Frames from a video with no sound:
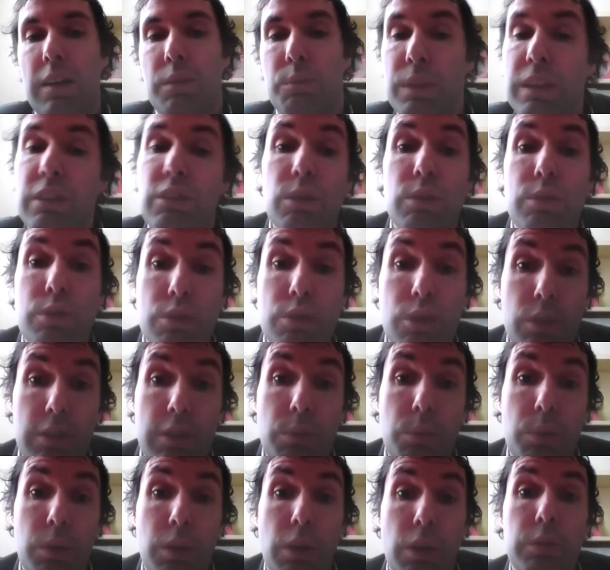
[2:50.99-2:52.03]

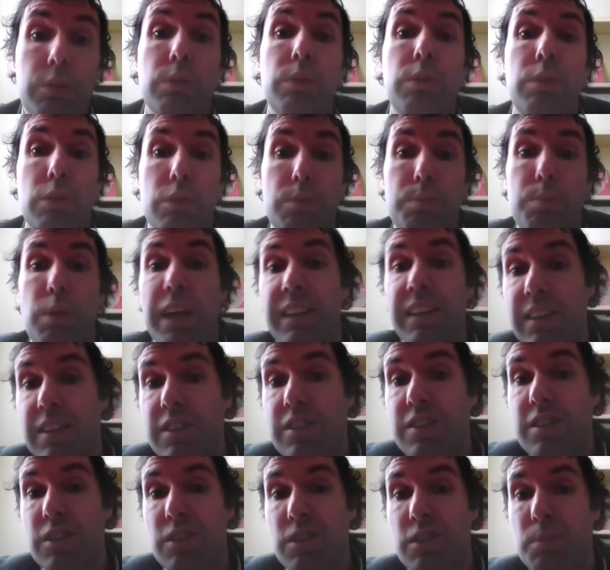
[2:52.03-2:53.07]
researchers, it would also serve
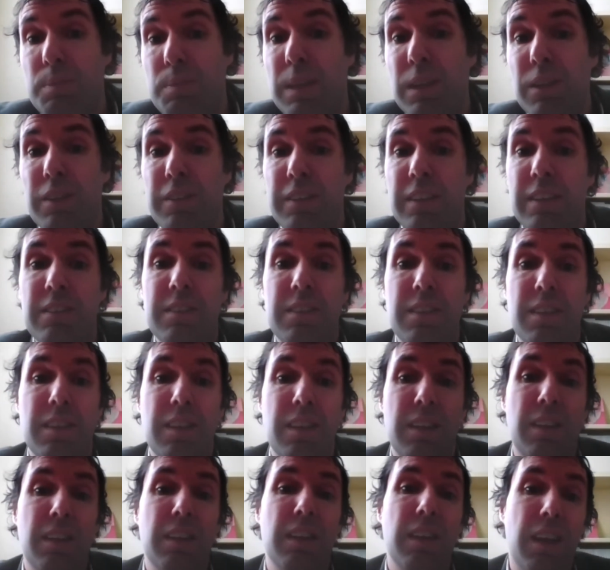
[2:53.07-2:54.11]
practitioners, because it's
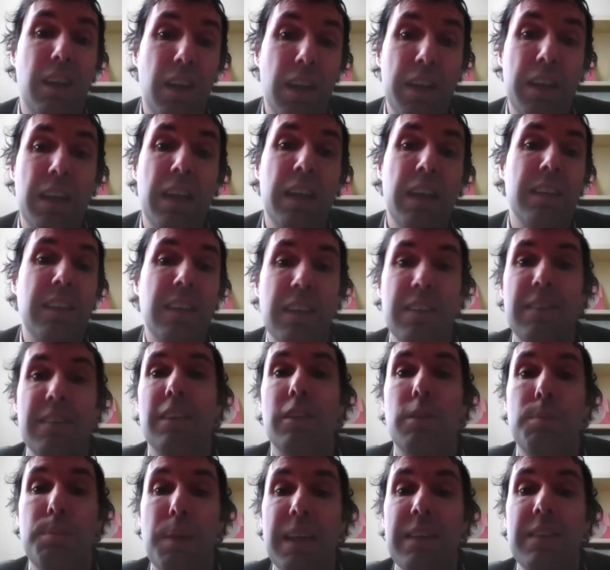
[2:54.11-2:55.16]
a lot and it
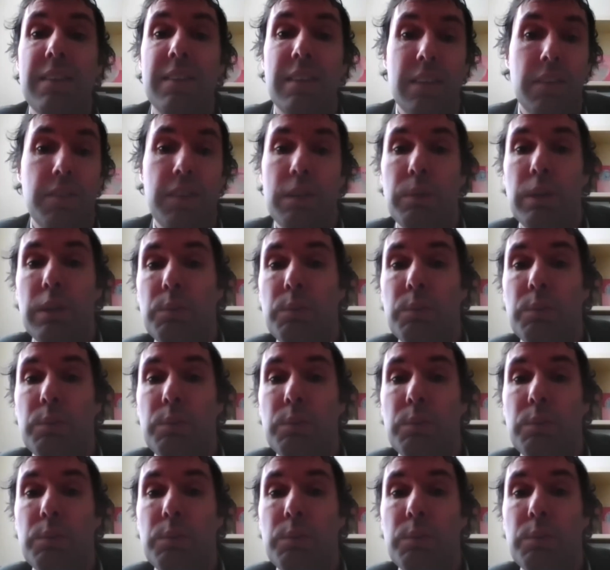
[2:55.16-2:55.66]
gets expensive.